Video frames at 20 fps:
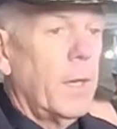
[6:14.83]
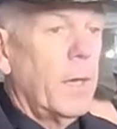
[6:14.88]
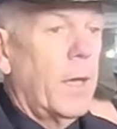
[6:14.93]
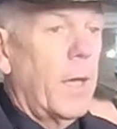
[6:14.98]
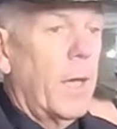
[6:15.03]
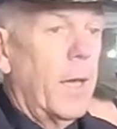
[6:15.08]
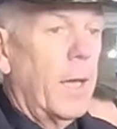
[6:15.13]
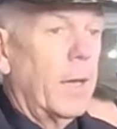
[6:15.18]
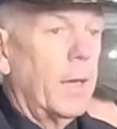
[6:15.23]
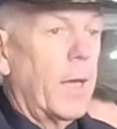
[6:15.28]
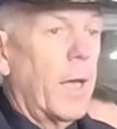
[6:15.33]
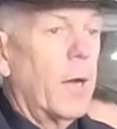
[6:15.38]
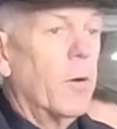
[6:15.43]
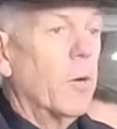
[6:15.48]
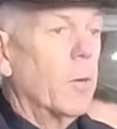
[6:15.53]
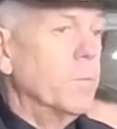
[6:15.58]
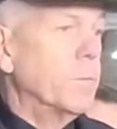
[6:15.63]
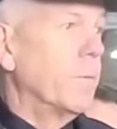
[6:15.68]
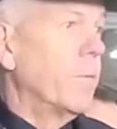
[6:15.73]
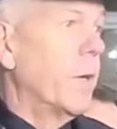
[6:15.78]
And our
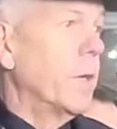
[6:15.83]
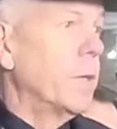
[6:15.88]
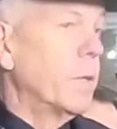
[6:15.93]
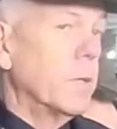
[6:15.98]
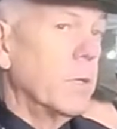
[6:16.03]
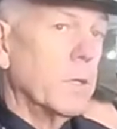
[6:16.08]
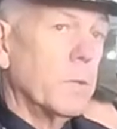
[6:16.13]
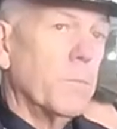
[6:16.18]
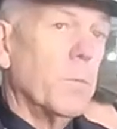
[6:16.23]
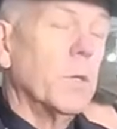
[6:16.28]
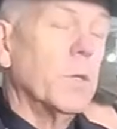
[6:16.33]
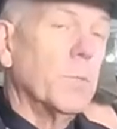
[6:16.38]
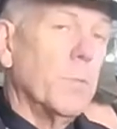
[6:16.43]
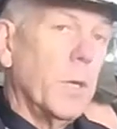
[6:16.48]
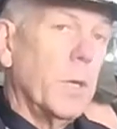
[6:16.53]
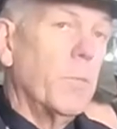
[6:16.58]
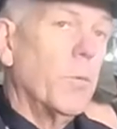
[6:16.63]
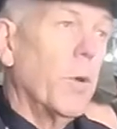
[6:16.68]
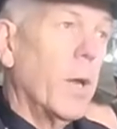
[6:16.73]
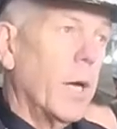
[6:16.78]
observation is most
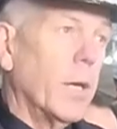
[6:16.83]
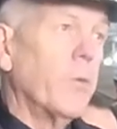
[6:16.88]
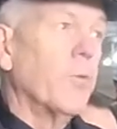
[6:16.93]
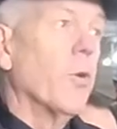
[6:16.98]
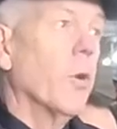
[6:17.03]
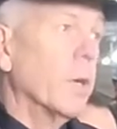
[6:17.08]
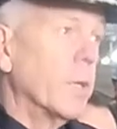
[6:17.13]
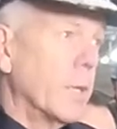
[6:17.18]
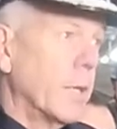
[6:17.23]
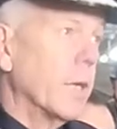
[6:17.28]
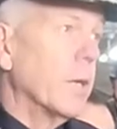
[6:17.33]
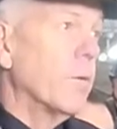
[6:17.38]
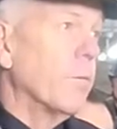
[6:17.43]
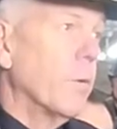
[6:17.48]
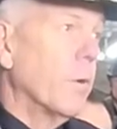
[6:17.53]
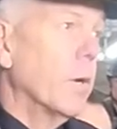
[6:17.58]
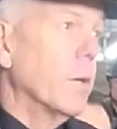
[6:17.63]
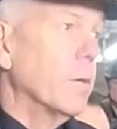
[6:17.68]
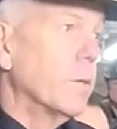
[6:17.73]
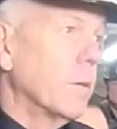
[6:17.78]
people are trying to get it
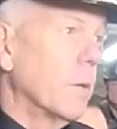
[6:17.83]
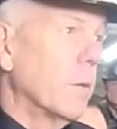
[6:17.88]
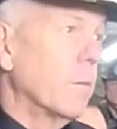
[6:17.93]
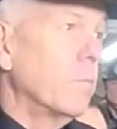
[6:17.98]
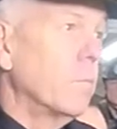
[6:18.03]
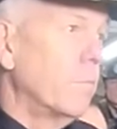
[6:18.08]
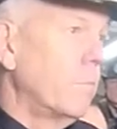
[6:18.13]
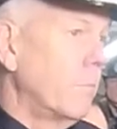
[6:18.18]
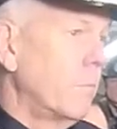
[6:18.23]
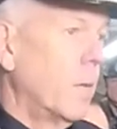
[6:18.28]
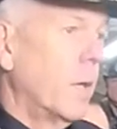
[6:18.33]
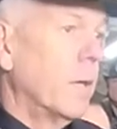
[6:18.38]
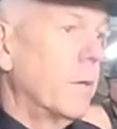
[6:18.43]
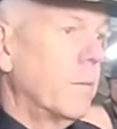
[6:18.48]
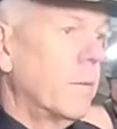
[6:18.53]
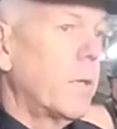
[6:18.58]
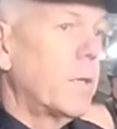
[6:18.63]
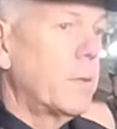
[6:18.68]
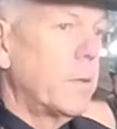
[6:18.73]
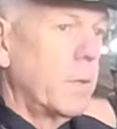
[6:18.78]
right. So
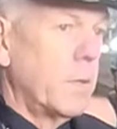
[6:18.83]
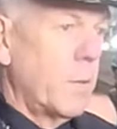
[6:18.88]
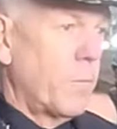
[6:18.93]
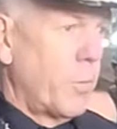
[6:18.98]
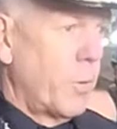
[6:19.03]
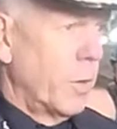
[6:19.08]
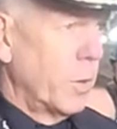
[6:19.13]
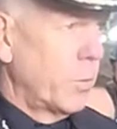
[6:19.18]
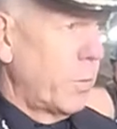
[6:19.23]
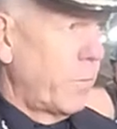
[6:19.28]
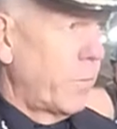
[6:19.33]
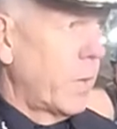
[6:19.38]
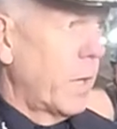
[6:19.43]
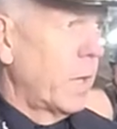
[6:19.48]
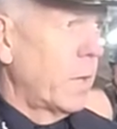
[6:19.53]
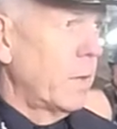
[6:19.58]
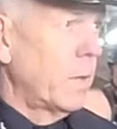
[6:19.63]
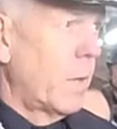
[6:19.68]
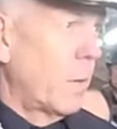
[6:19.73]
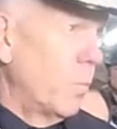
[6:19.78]
that's the approach we've
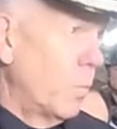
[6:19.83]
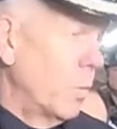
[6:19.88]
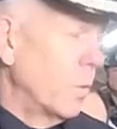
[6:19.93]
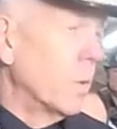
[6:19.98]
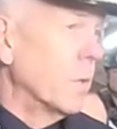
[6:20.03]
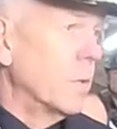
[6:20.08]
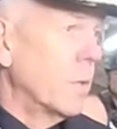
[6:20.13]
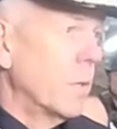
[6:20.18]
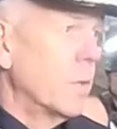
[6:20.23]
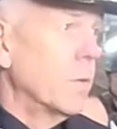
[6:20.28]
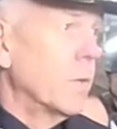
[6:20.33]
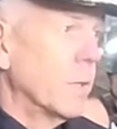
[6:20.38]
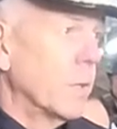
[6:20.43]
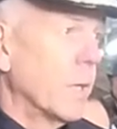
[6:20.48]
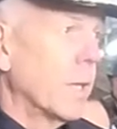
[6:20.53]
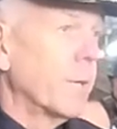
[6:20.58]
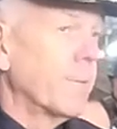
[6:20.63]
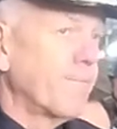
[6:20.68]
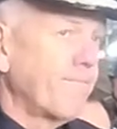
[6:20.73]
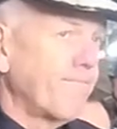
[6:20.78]
taken and will continue to take.